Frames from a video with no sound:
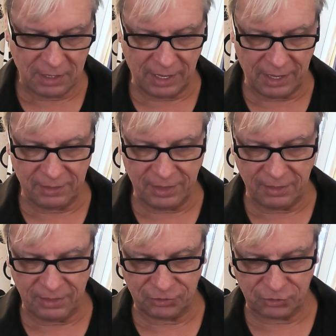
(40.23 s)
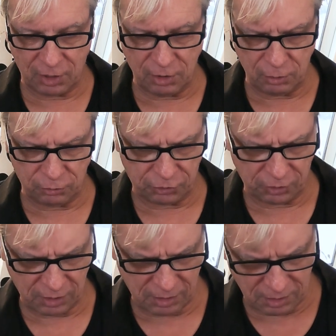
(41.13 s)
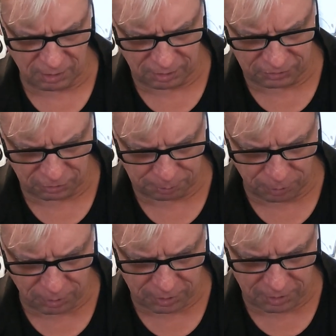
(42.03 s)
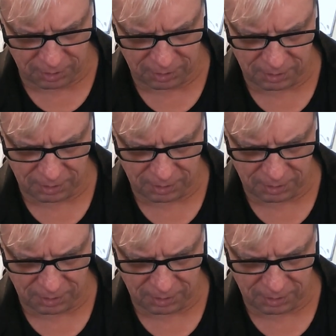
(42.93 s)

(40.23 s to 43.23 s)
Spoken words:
and then this goes... Oh, is this broken?